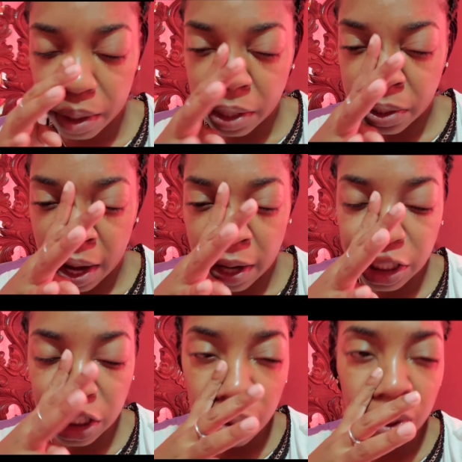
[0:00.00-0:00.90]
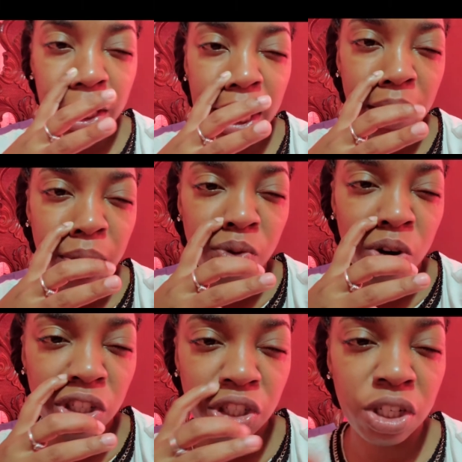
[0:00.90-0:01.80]
So I showered and
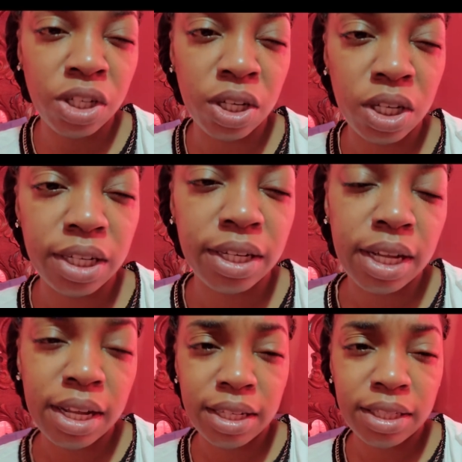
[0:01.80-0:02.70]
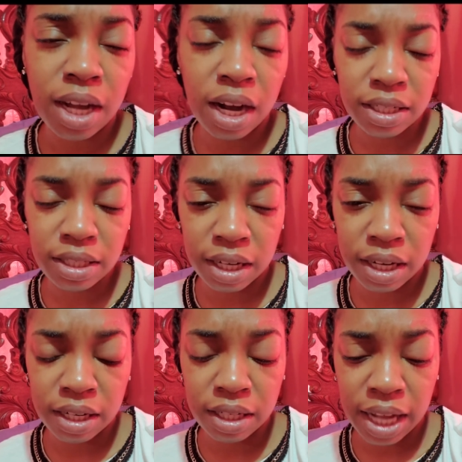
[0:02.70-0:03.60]
rushed to the
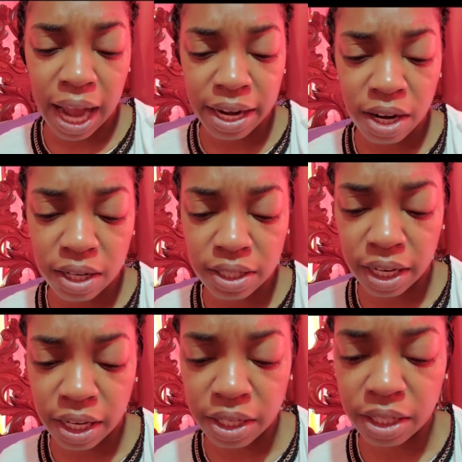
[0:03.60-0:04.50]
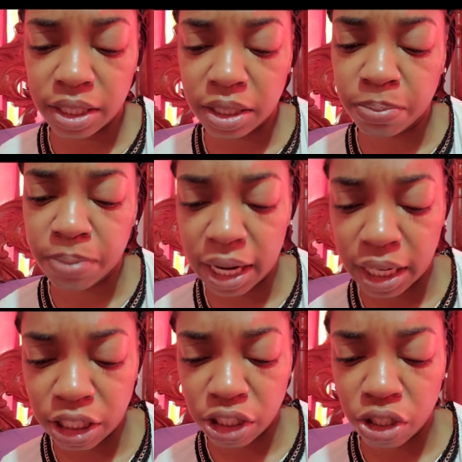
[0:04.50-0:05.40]
doctor, the eye doctor in
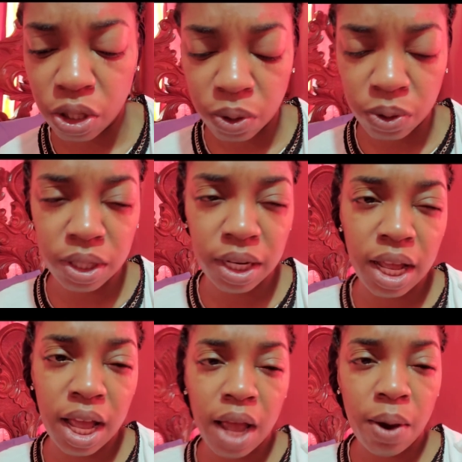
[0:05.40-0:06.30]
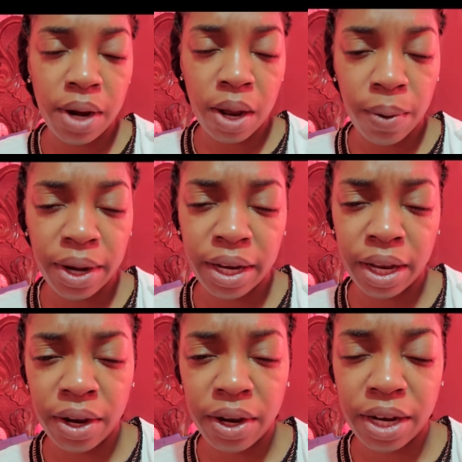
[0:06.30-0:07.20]
Spanish Town. When I went
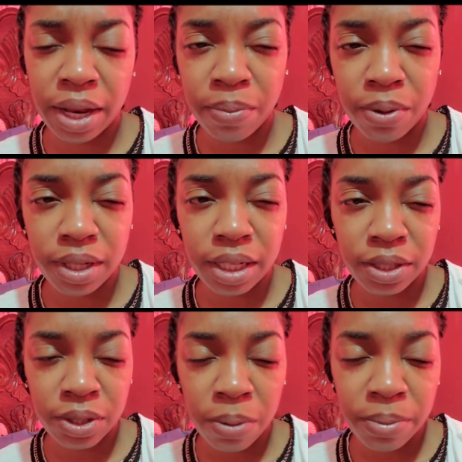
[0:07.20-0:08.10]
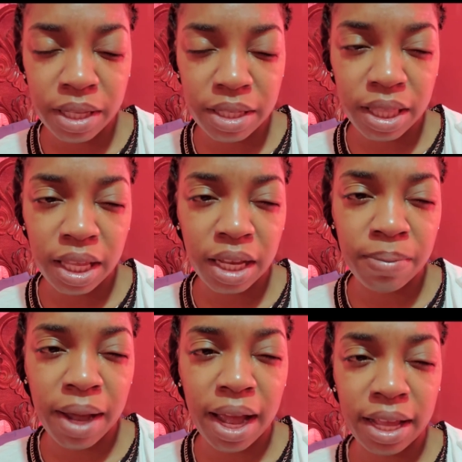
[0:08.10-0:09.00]
there, they put this numbness thing in
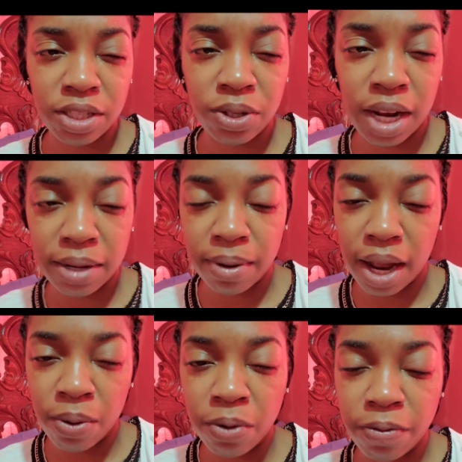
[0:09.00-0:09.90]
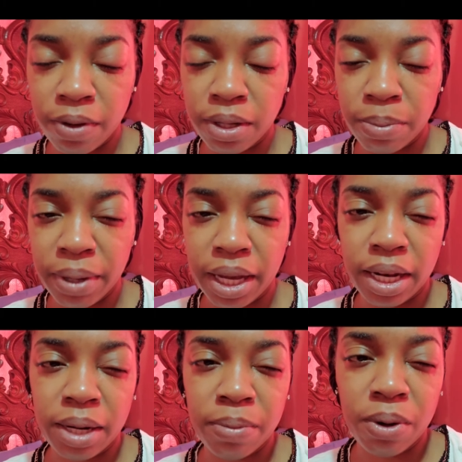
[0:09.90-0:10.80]
my eye so that I won't feel the pain
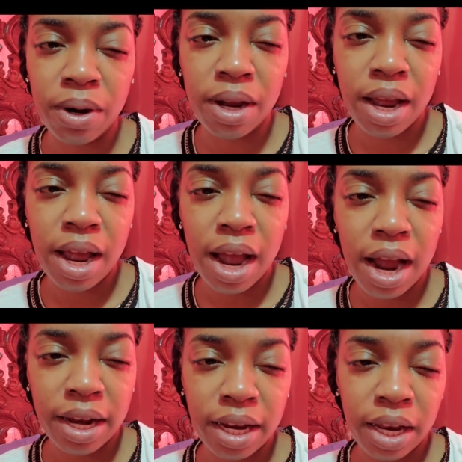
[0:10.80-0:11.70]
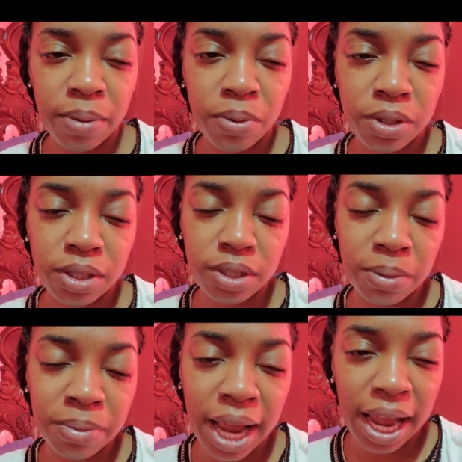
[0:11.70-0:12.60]
anymore. And they put
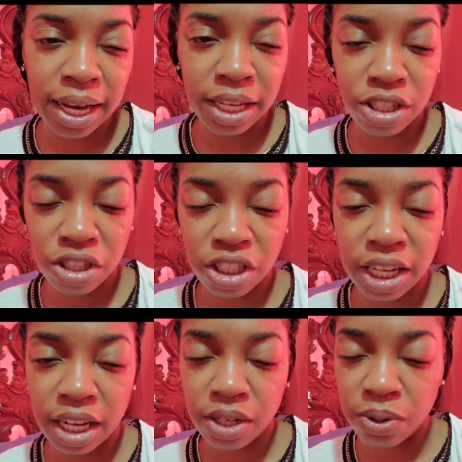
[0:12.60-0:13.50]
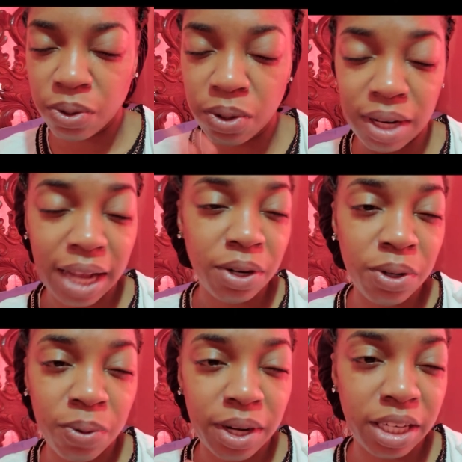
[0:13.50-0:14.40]
some dye in it to check the hole. I don't
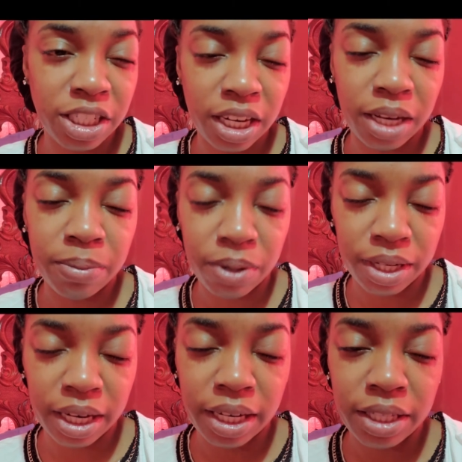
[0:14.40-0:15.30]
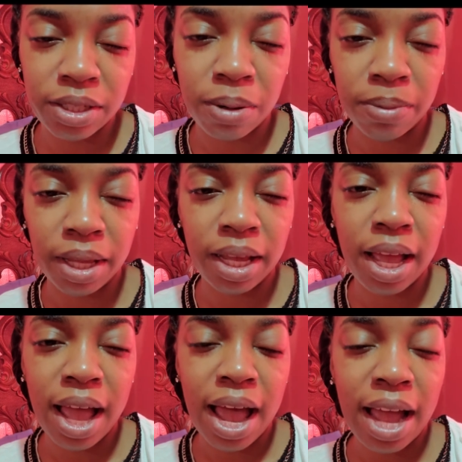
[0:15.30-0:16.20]
know what they're checking, but they did something.
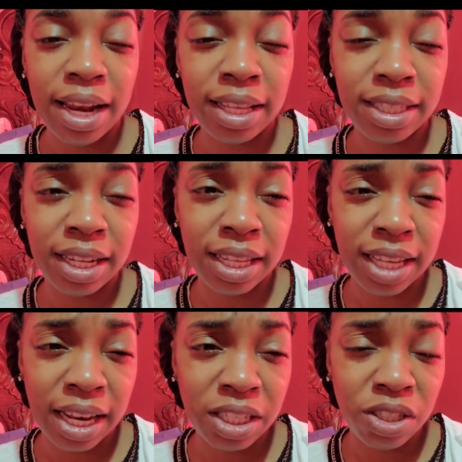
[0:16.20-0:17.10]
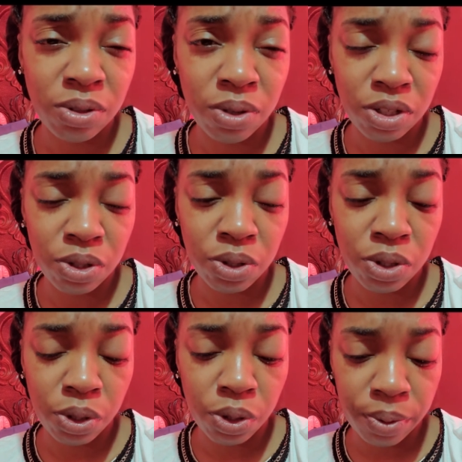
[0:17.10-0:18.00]
And they said that I need to rush go
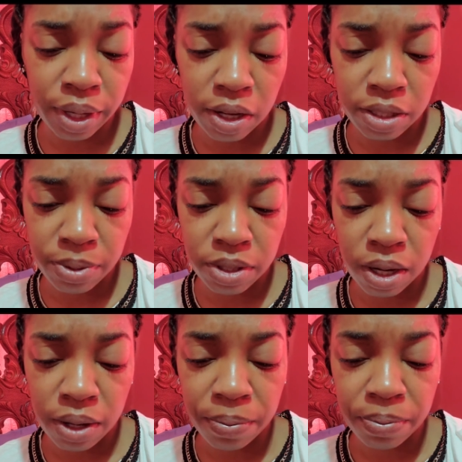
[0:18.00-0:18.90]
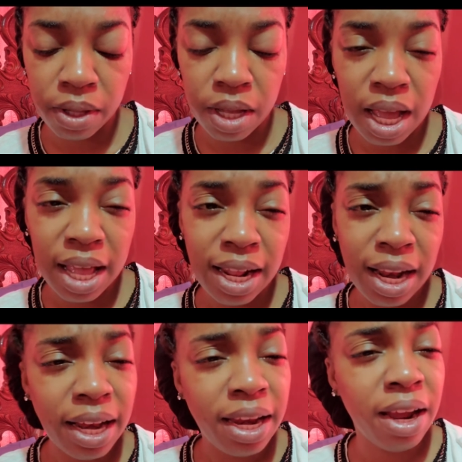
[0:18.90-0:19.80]
to UA hospital. Then
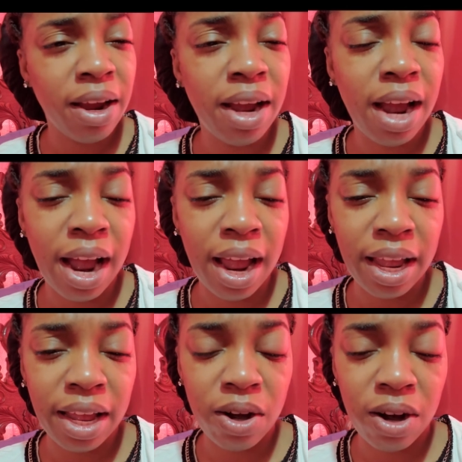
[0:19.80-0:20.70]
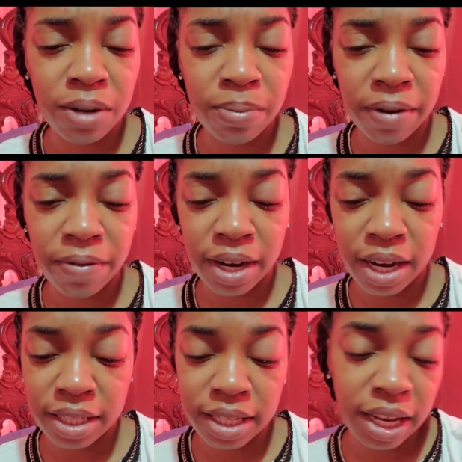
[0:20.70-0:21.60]
and there, I called my friend and
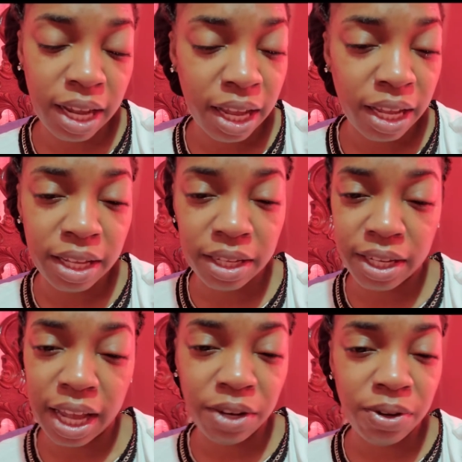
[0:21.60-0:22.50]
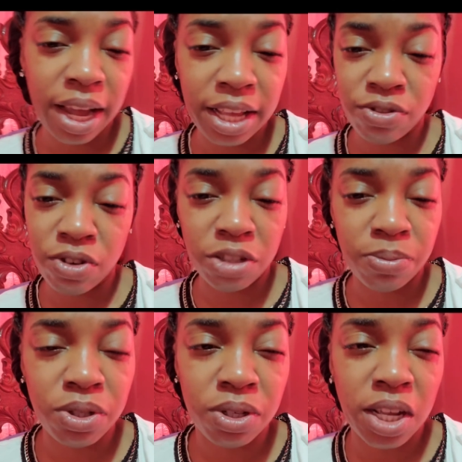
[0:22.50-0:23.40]
I said, hey, can you guys rush me
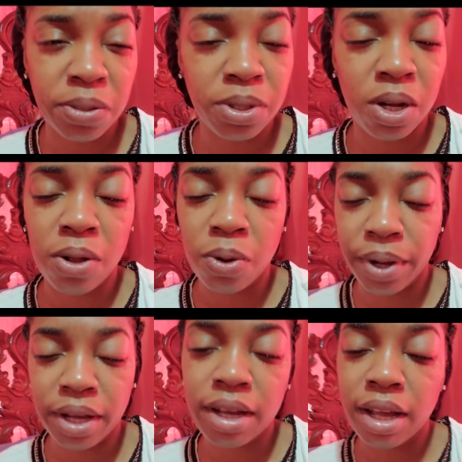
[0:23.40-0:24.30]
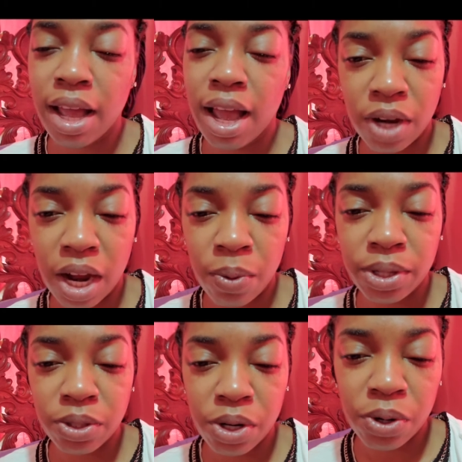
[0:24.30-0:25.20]
to the hospital quick? I
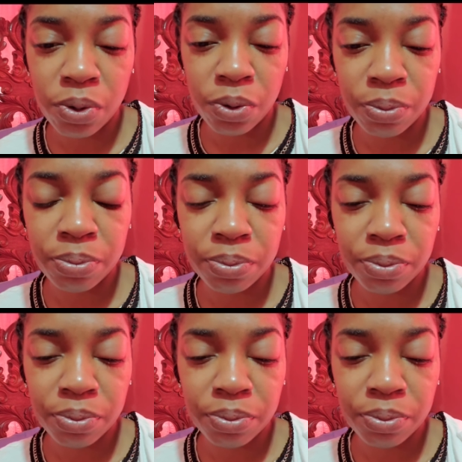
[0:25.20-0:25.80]
went to her home.